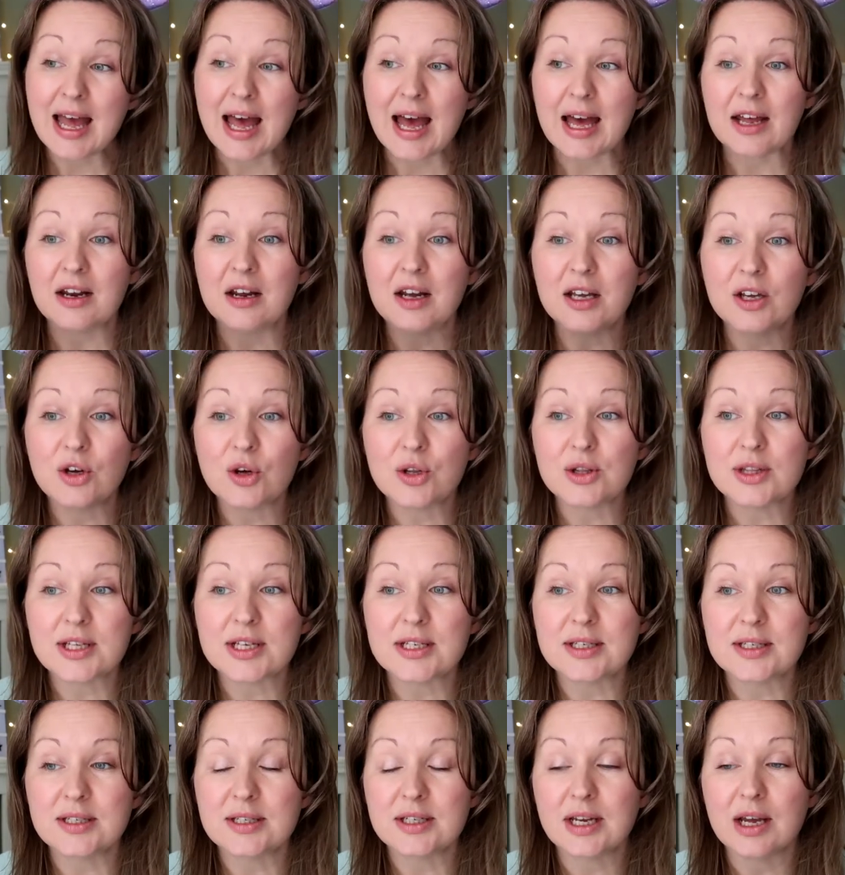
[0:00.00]
And I got
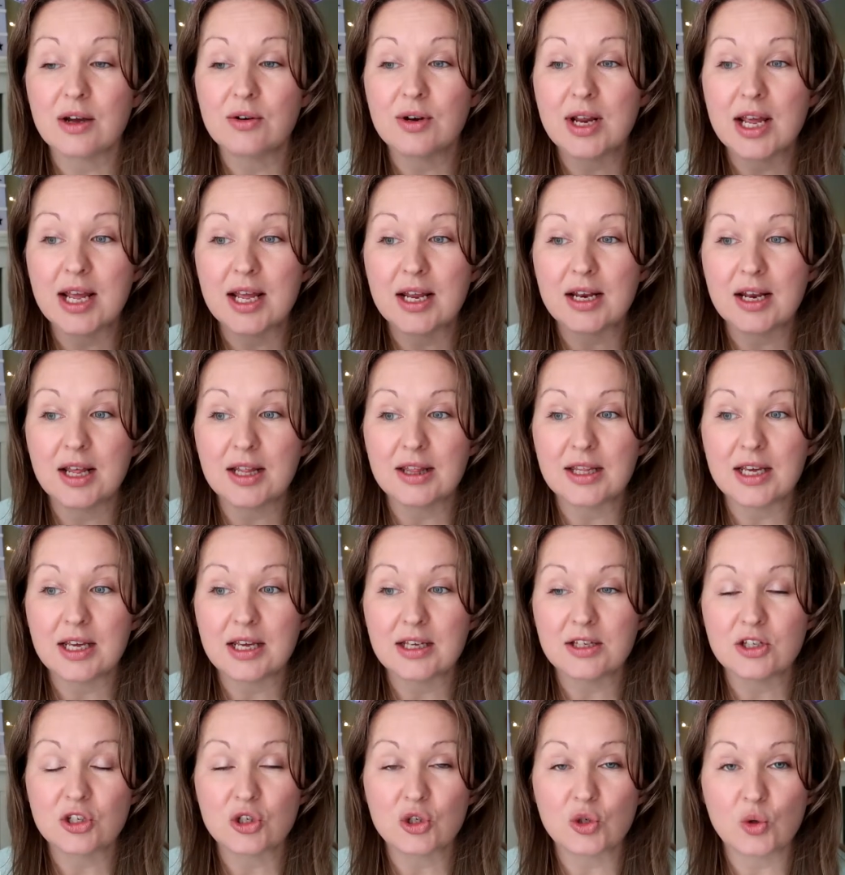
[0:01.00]
this down in
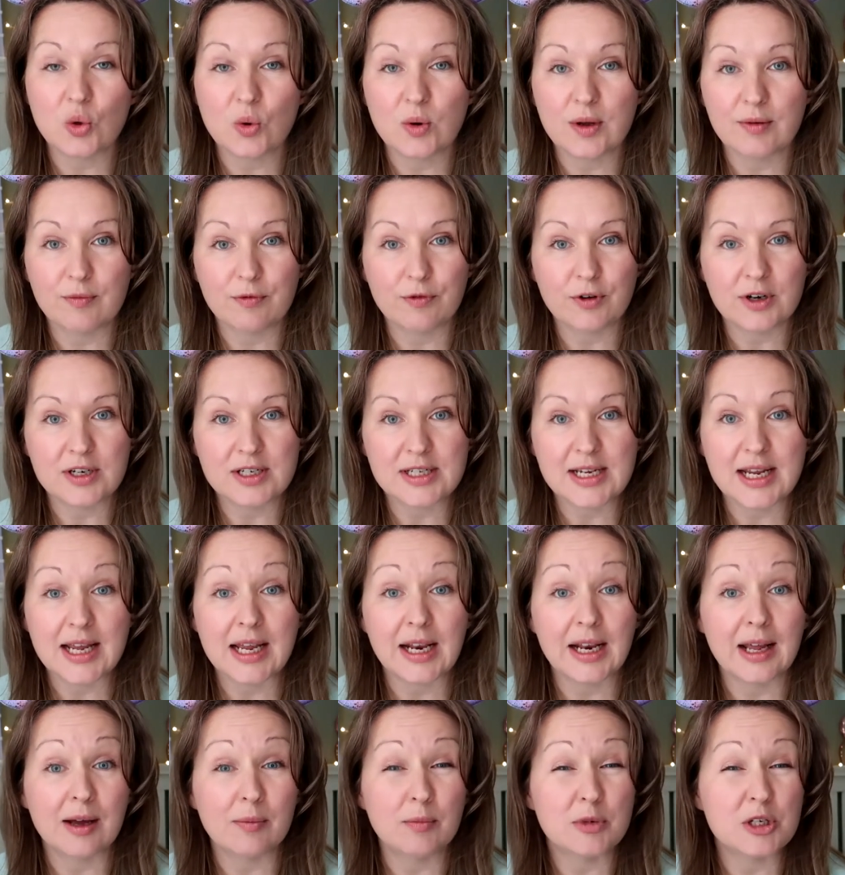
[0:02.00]
the store in
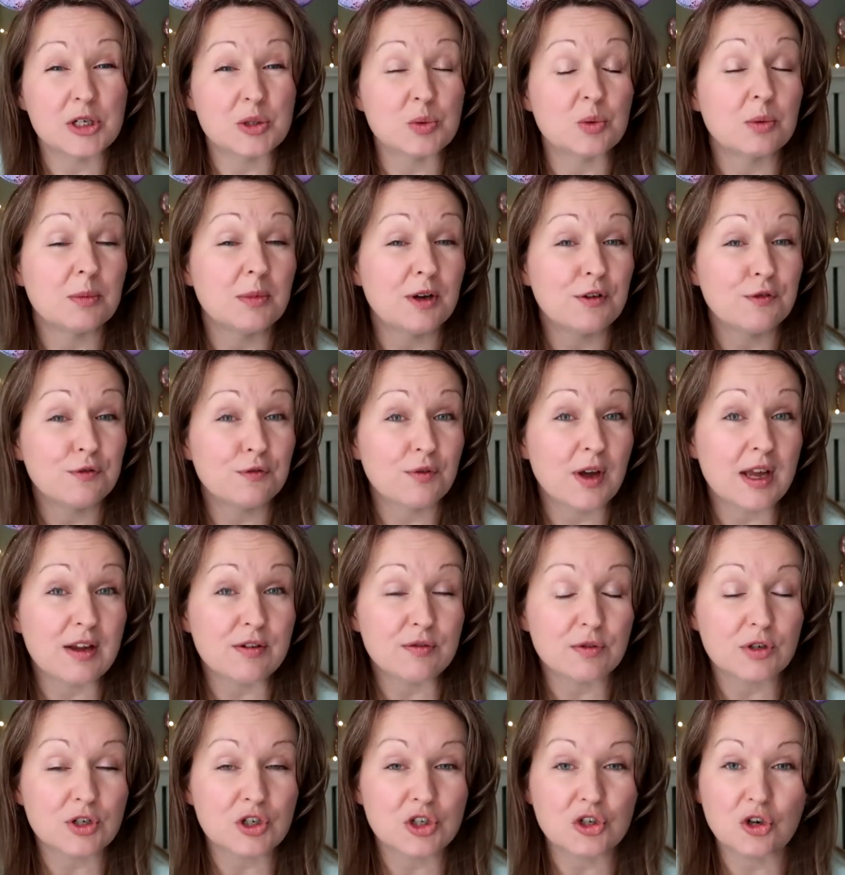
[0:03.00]
Frontierland, which is one of my
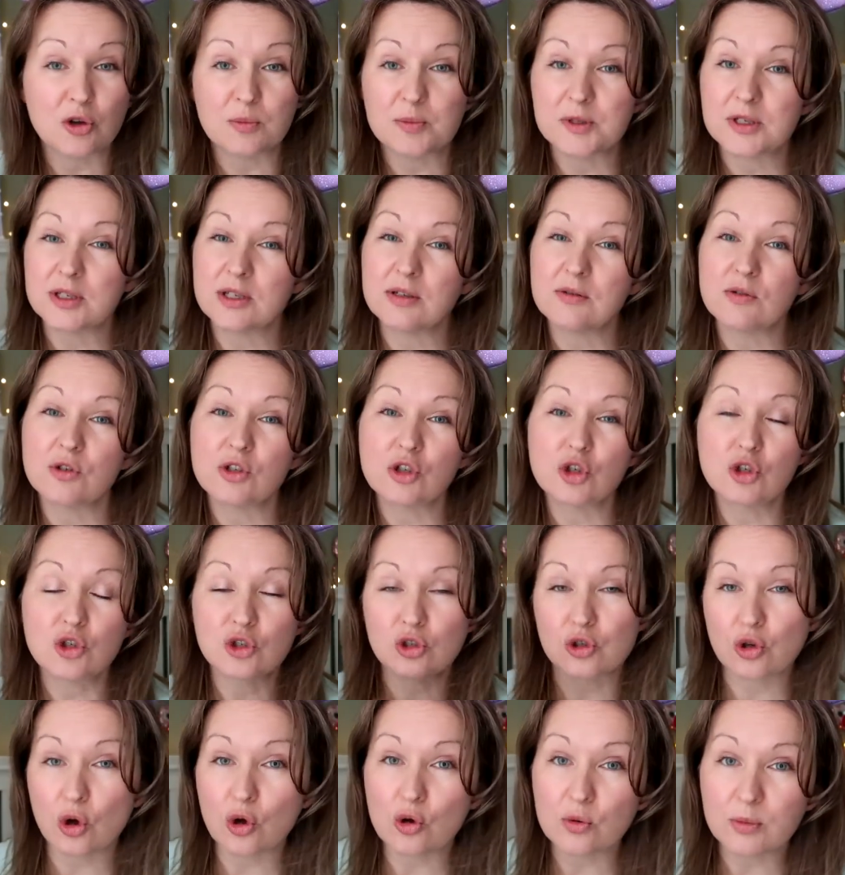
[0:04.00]
favourite shops because they've got
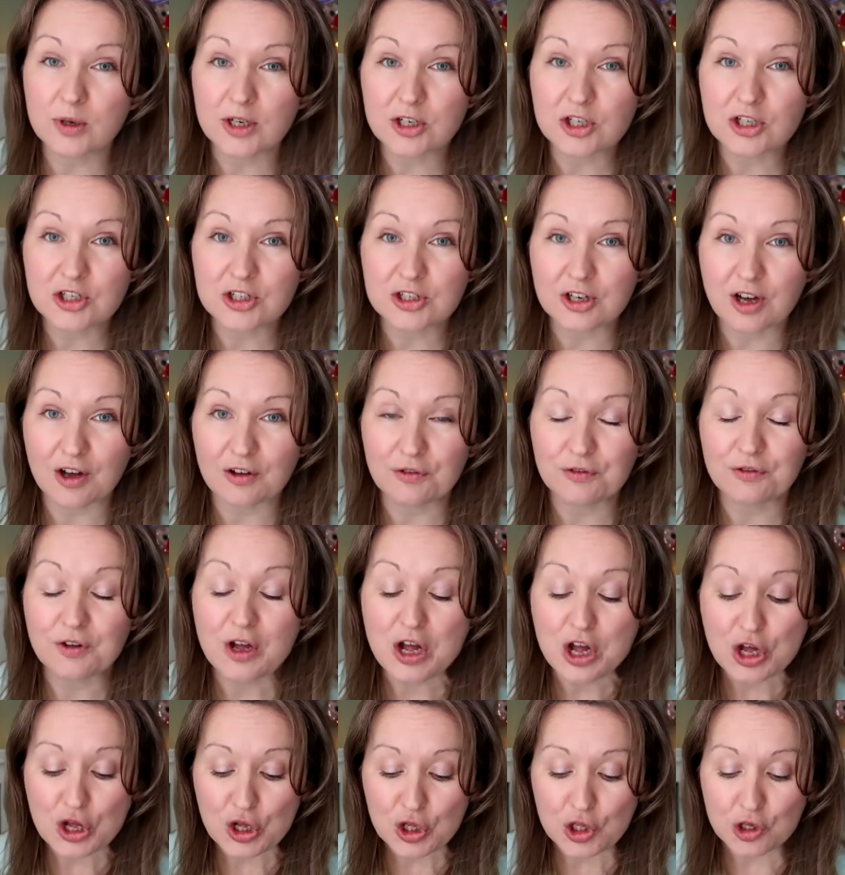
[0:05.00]
so much stuff.
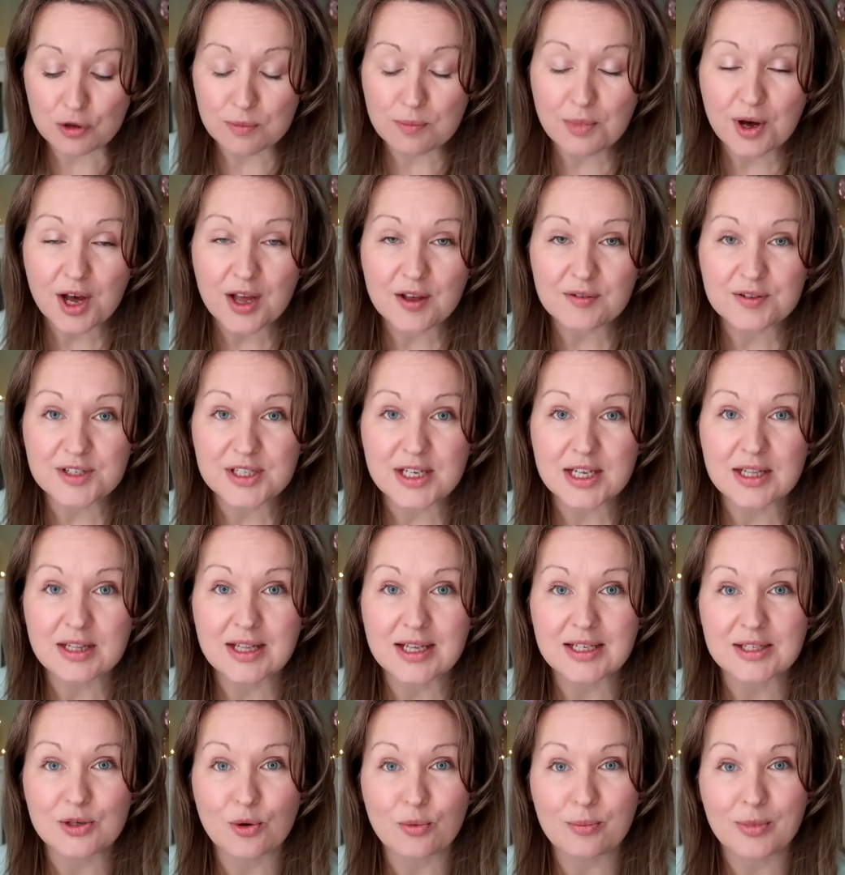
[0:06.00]
You might have seen
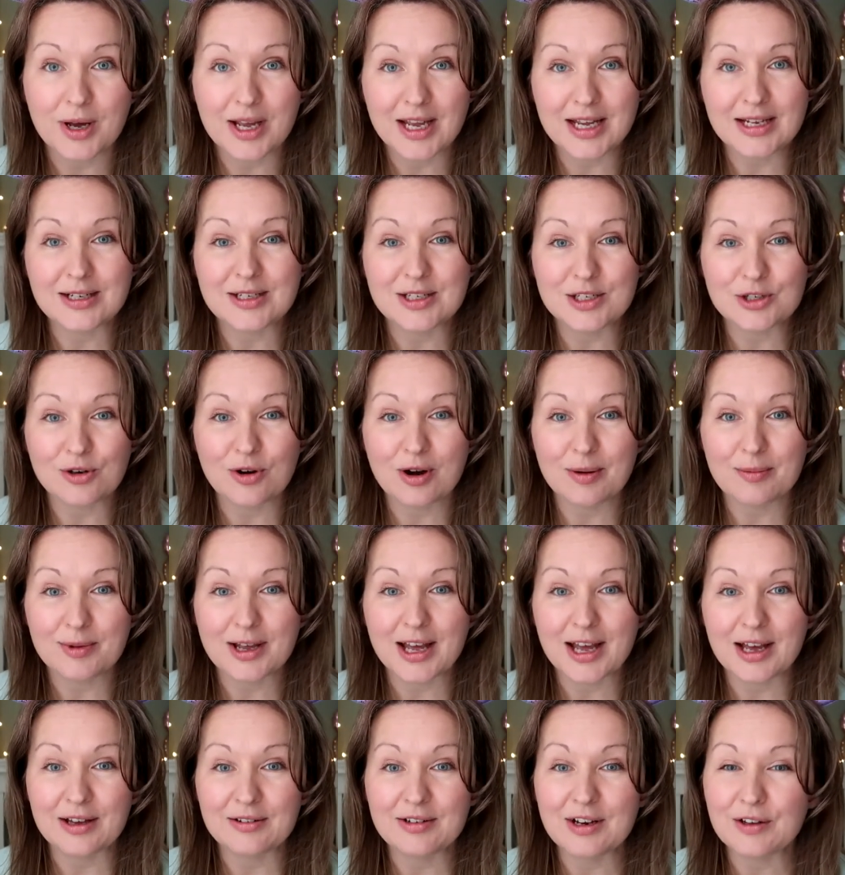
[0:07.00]
this on my Instagram
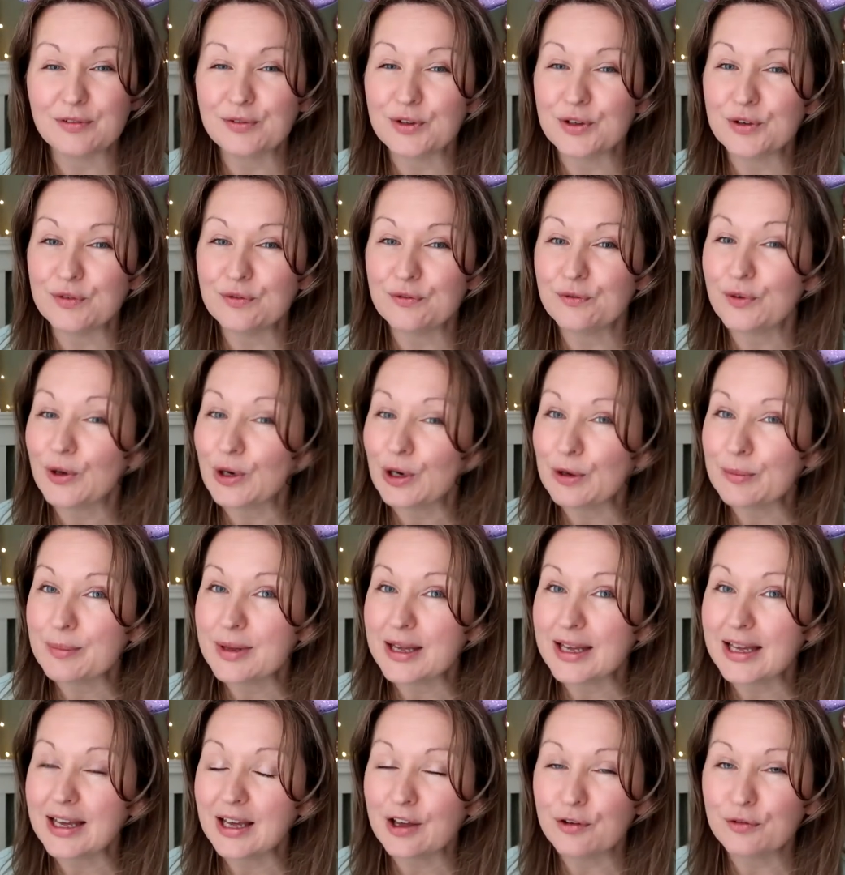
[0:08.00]
account if you follow
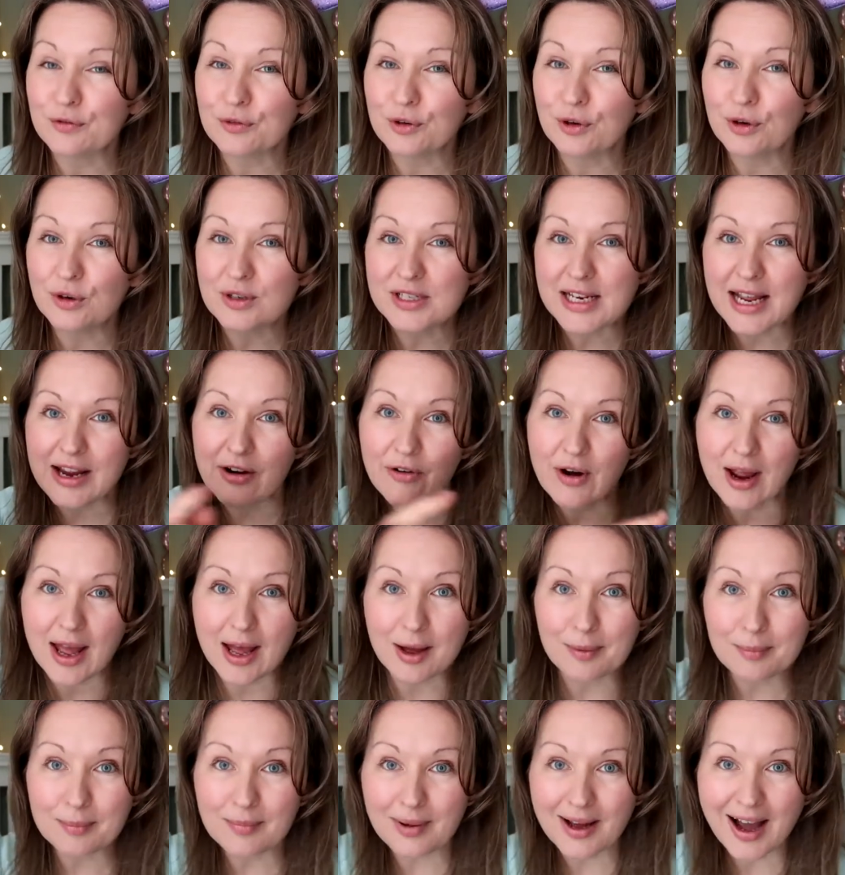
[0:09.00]
me. If not, here I
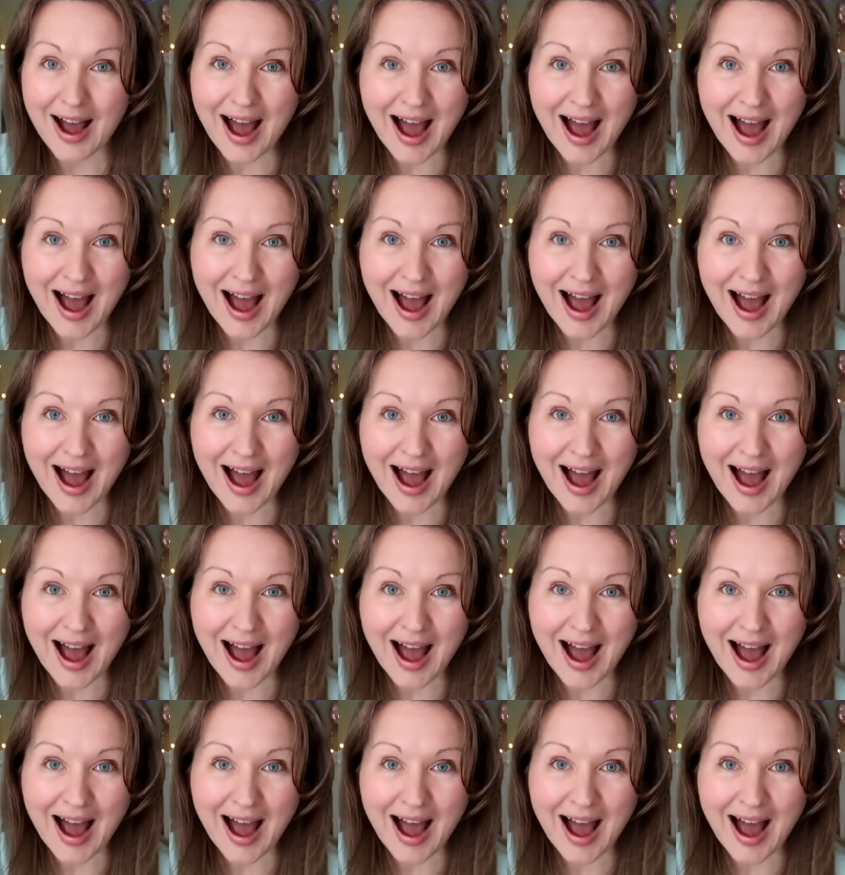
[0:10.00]
am.